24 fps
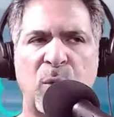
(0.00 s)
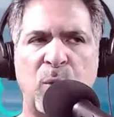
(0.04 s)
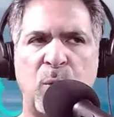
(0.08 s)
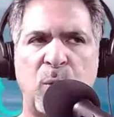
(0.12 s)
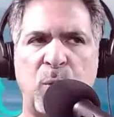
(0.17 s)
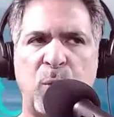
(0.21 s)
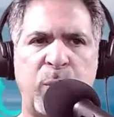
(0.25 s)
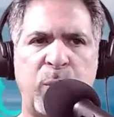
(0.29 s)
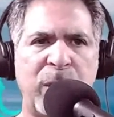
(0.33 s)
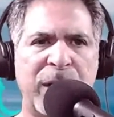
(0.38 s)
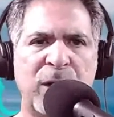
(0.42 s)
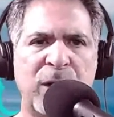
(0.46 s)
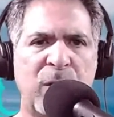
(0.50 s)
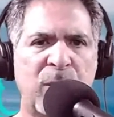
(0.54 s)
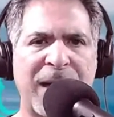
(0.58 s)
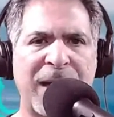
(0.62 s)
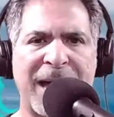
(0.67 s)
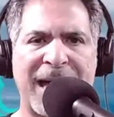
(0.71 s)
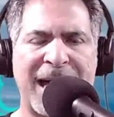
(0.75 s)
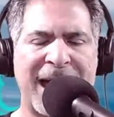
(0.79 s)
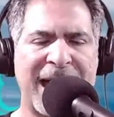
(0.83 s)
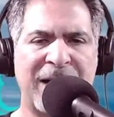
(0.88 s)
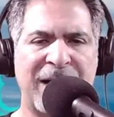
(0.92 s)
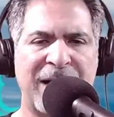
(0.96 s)
we don't
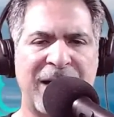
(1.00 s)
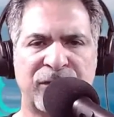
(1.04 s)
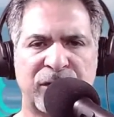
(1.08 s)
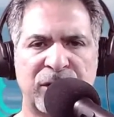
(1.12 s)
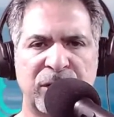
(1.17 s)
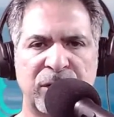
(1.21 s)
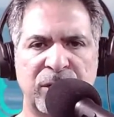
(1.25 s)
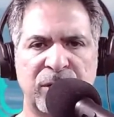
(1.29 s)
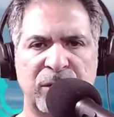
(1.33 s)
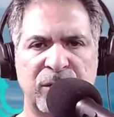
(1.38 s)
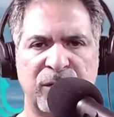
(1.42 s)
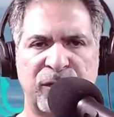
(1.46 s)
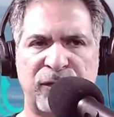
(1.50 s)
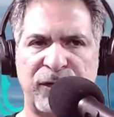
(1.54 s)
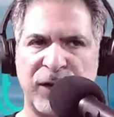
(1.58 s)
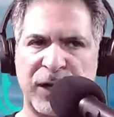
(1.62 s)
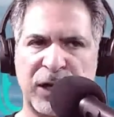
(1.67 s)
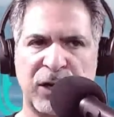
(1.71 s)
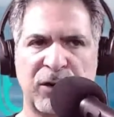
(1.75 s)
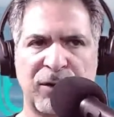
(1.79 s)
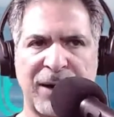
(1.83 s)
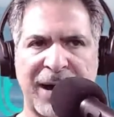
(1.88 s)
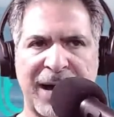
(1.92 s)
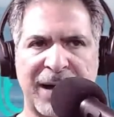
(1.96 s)
have to
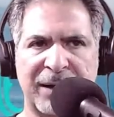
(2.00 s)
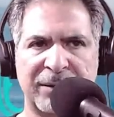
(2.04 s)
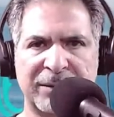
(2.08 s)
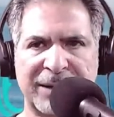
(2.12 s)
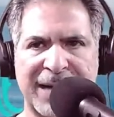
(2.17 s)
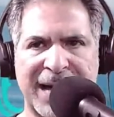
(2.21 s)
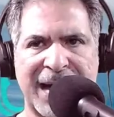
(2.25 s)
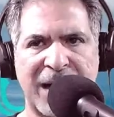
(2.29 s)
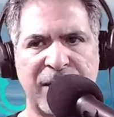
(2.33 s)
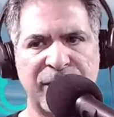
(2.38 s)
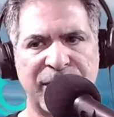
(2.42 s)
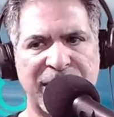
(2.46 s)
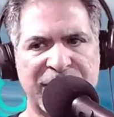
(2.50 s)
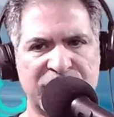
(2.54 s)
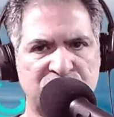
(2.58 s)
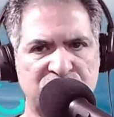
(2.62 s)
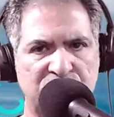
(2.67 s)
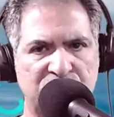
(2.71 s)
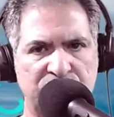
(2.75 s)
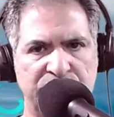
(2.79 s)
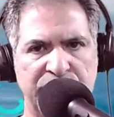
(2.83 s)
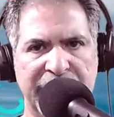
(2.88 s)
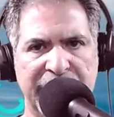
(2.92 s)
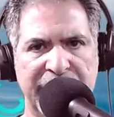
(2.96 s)
figure out how that's going
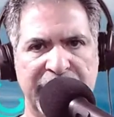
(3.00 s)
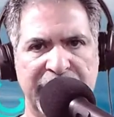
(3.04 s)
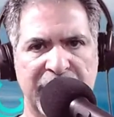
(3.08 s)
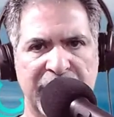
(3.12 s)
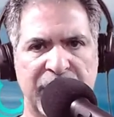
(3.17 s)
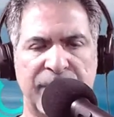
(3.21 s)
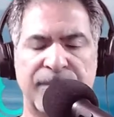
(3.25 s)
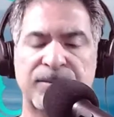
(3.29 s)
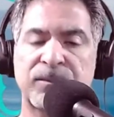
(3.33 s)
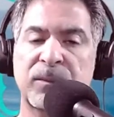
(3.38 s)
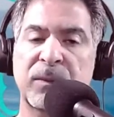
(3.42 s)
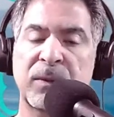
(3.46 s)
to play out.